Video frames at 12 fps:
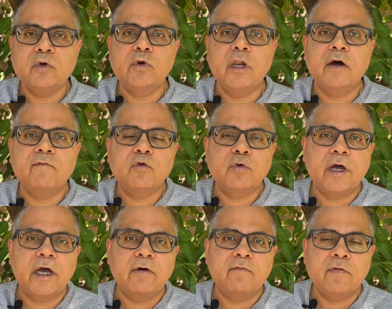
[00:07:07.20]
love to
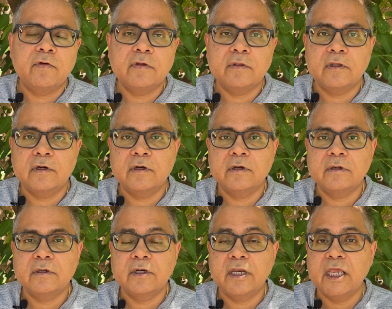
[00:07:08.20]
have the
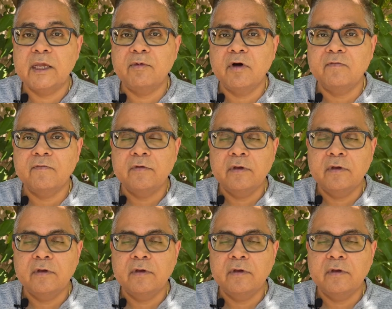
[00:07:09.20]
name of